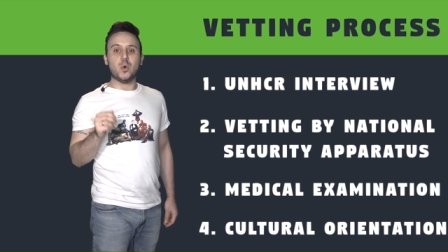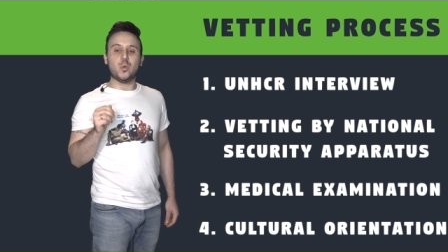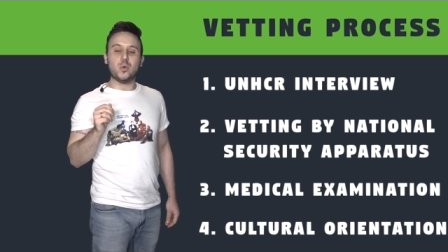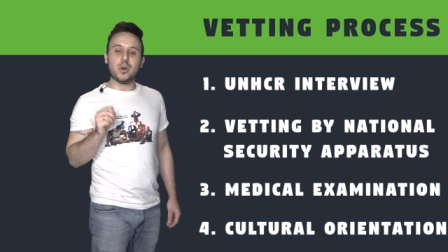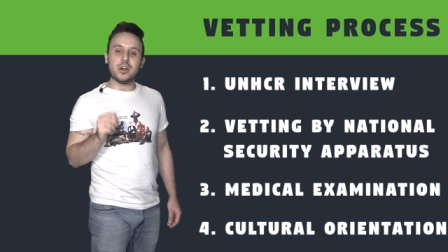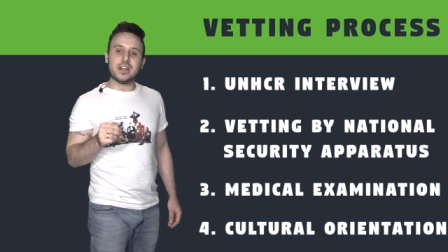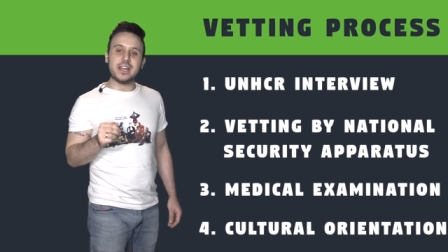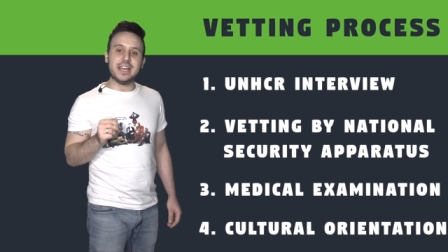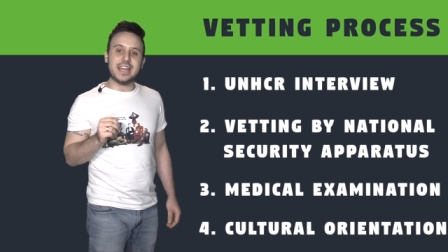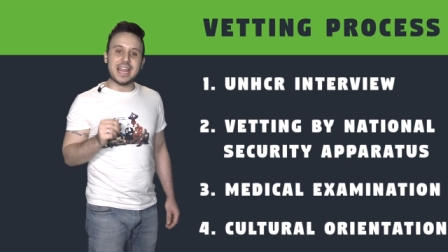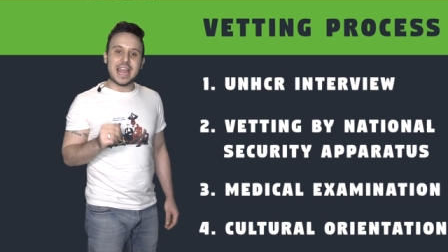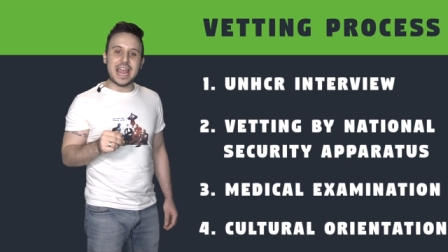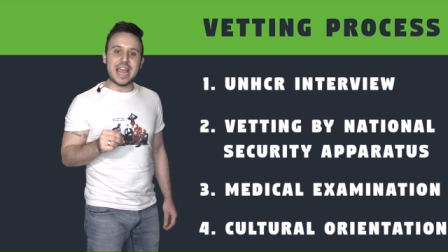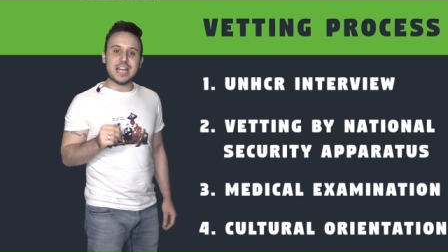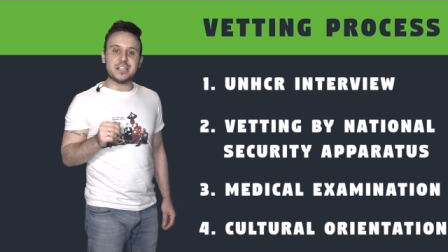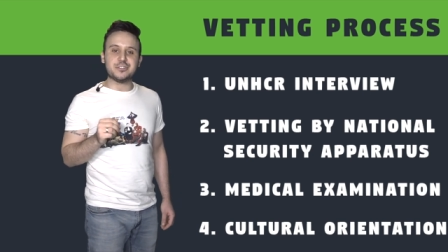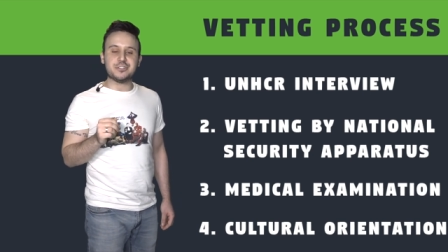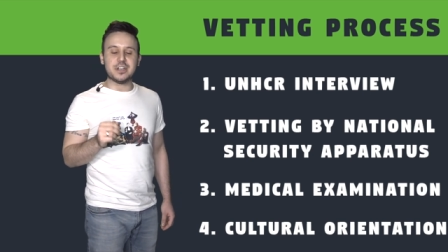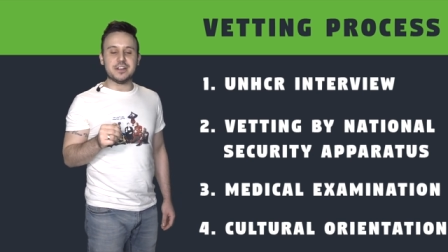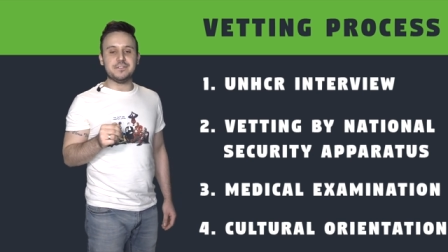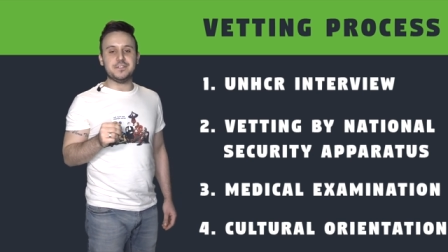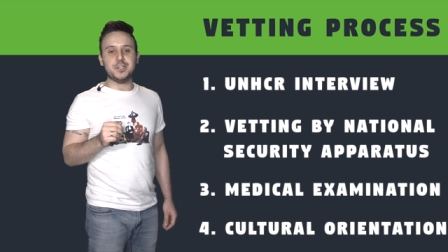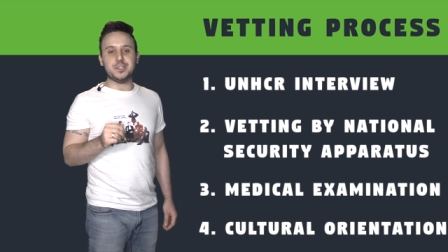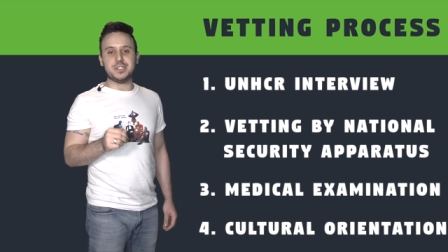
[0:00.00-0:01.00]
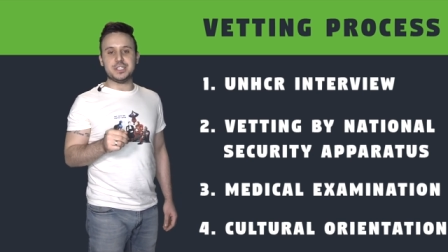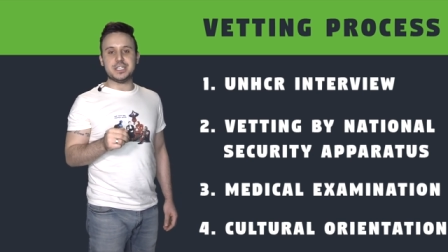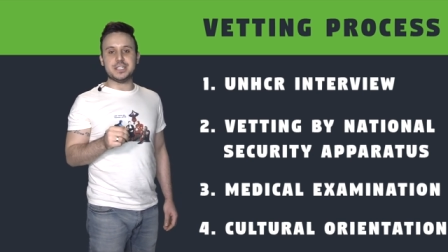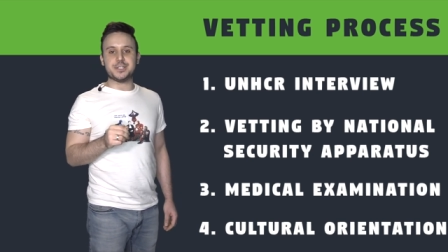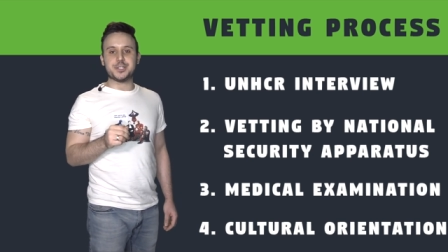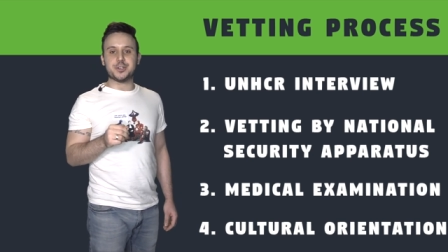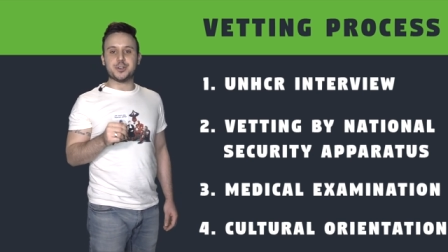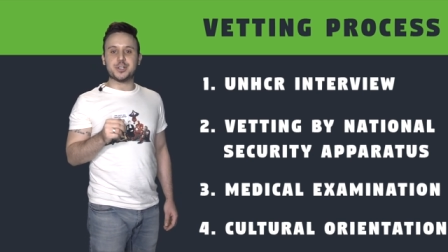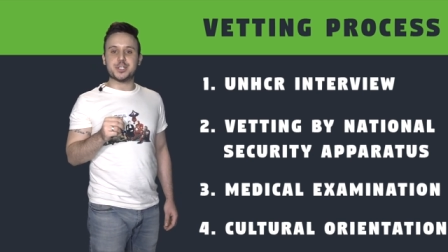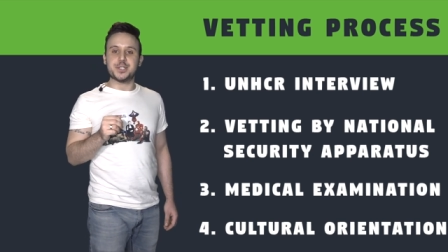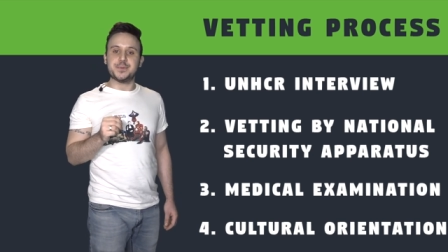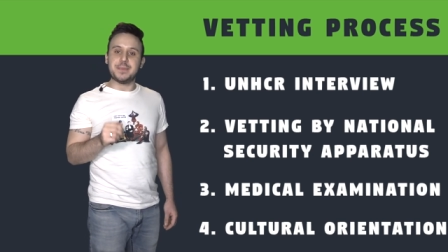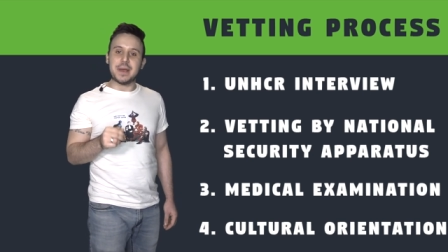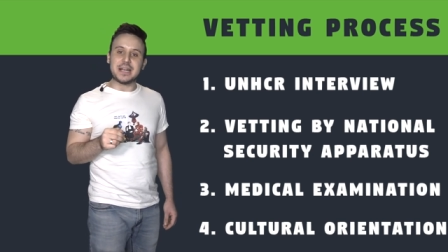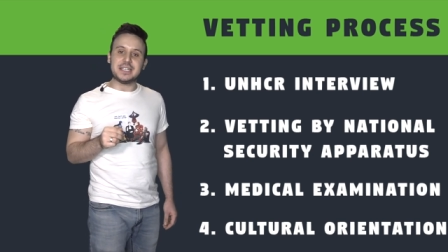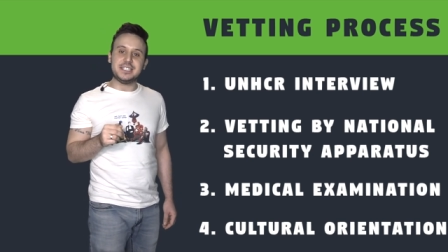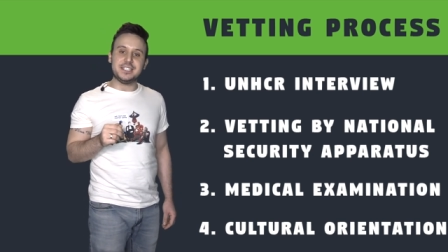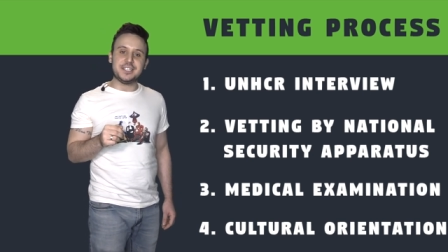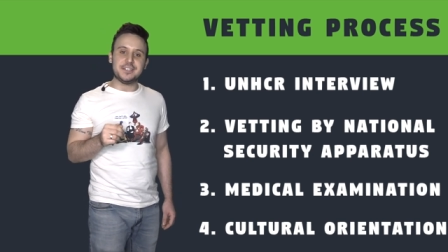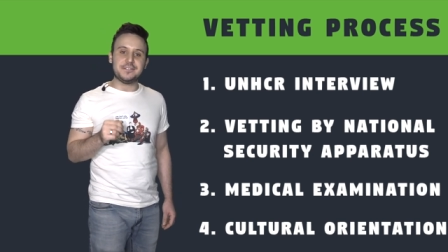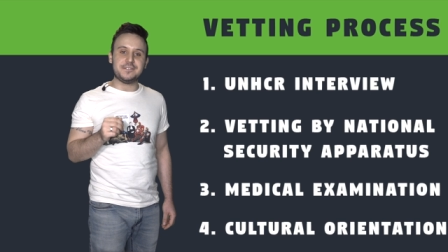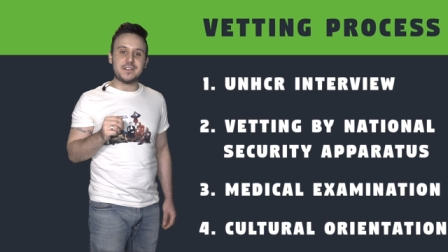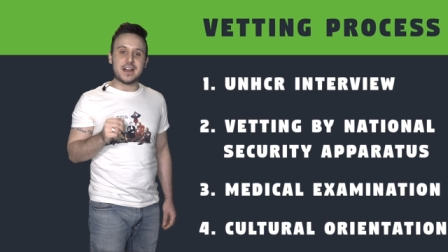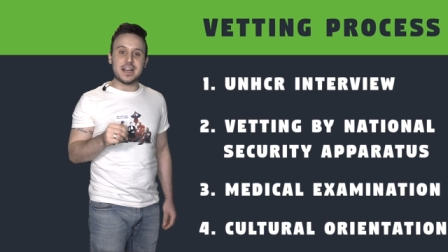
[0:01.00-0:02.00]
working age refugees are
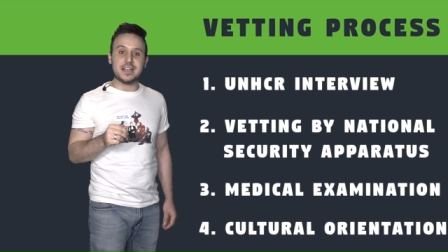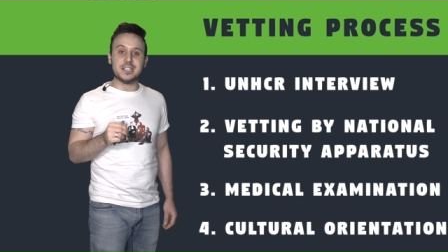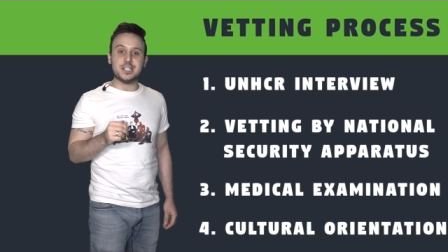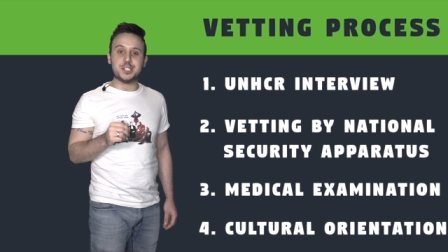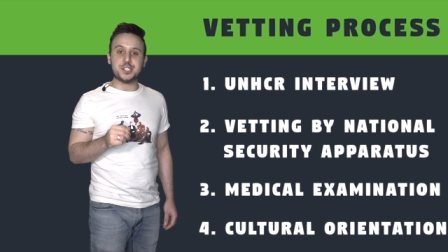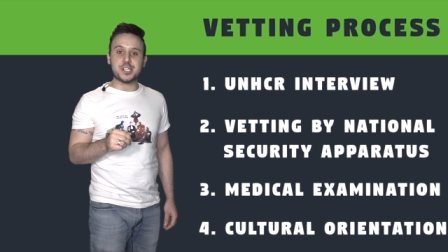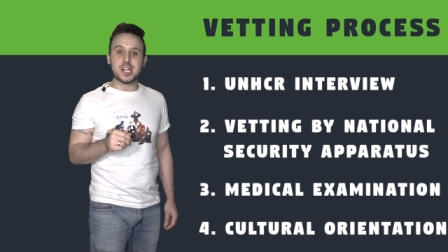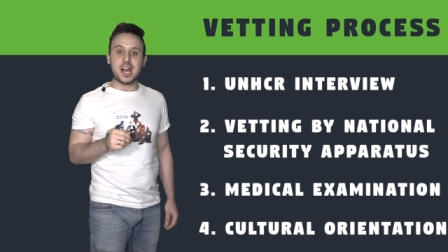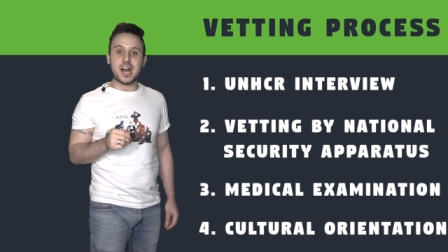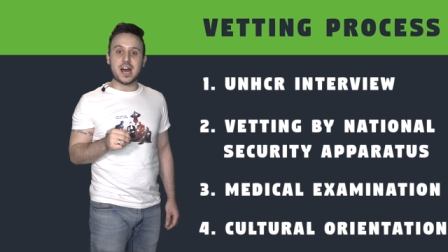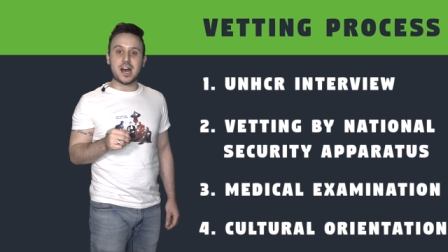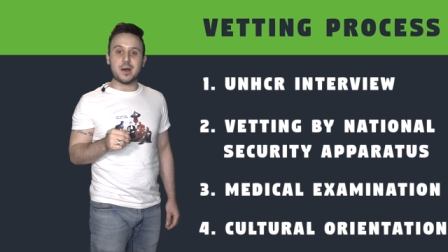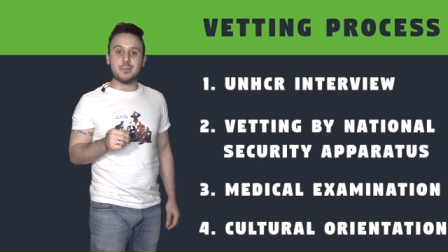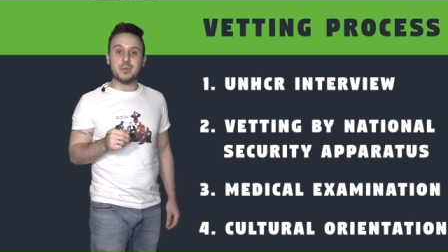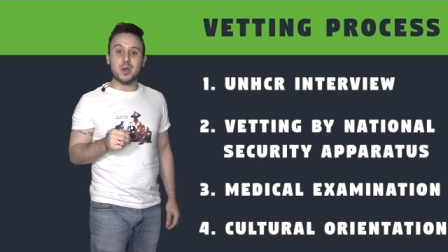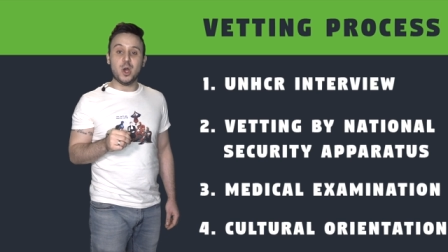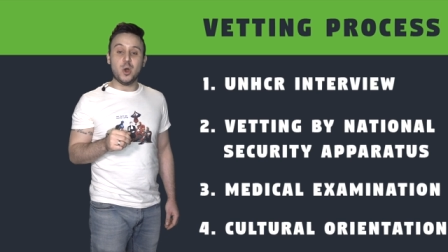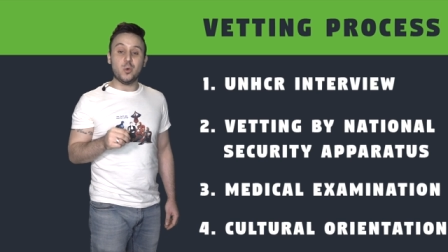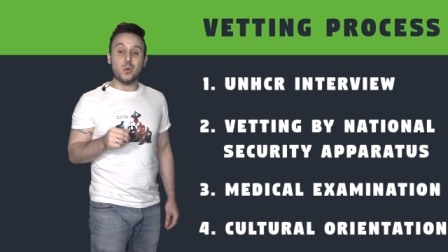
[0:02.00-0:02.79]
expected to find a job